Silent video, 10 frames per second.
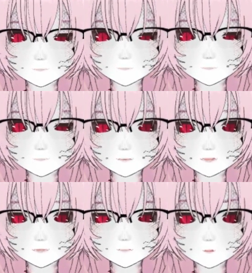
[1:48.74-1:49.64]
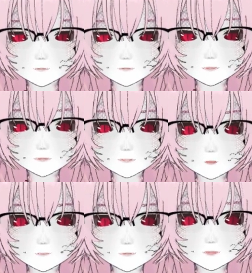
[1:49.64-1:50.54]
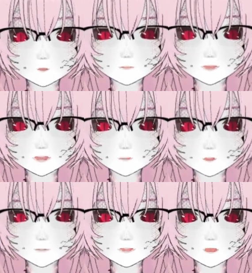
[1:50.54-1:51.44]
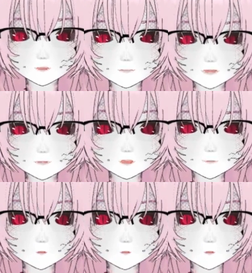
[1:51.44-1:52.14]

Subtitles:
The message is starting to play. It's a recording of the